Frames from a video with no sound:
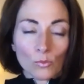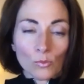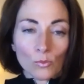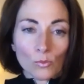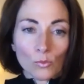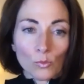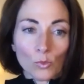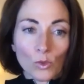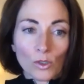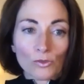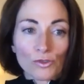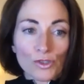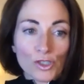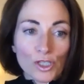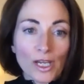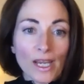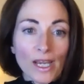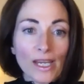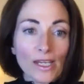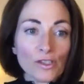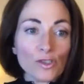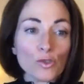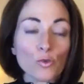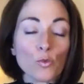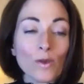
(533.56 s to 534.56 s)
will
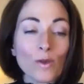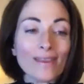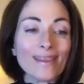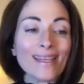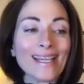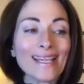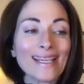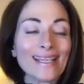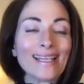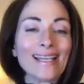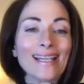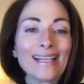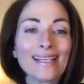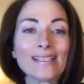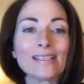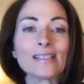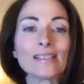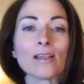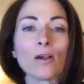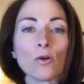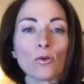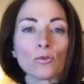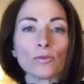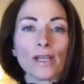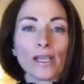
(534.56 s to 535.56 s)
change within its
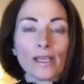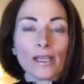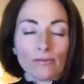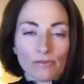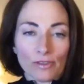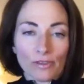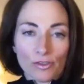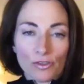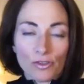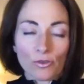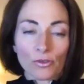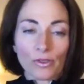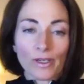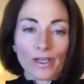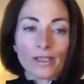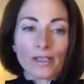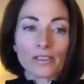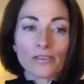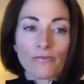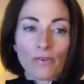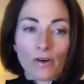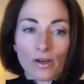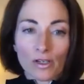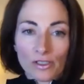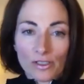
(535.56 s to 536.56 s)
own inventory as
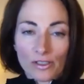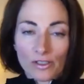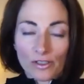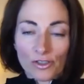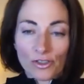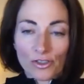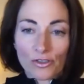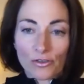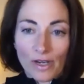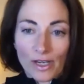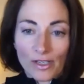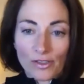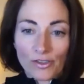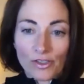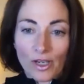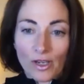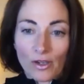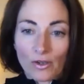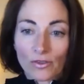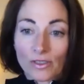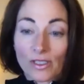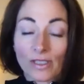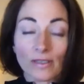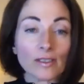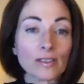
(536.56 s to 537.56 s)
far as the stretch
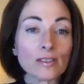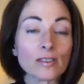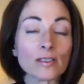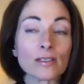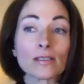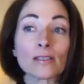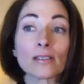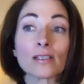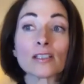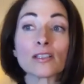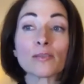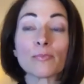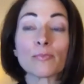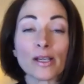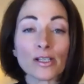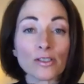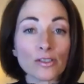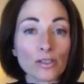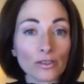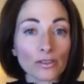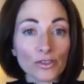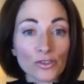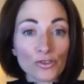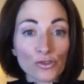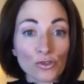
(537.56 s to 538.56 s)
goes. And this is
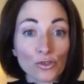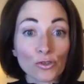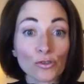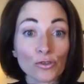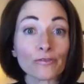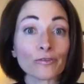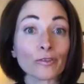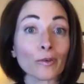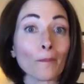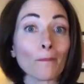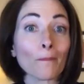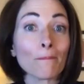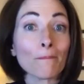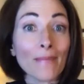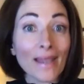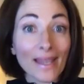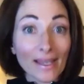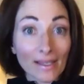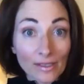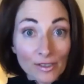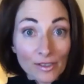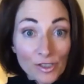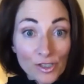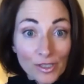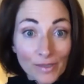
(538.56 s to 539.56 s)
especially true for
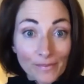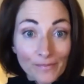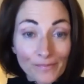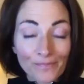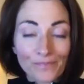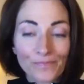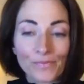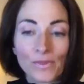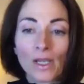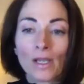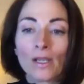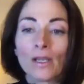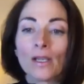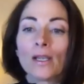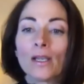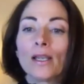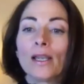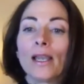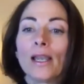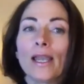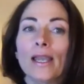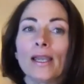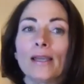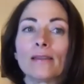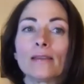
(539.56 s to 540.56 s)
mesh.
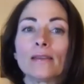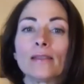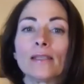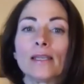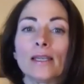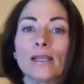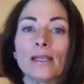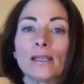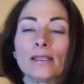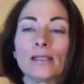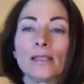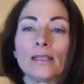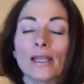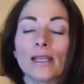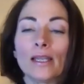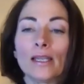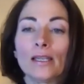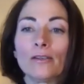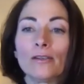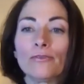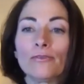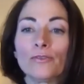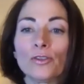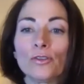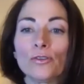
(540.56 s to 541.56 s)
And then
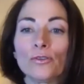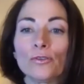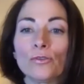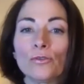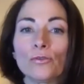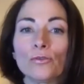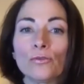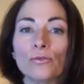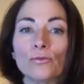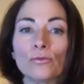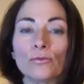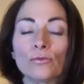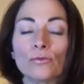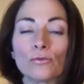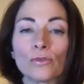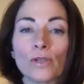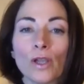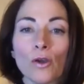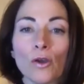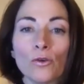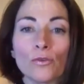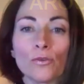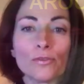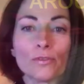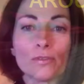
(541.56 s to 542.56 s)
if you
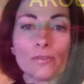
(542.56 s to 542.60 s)
go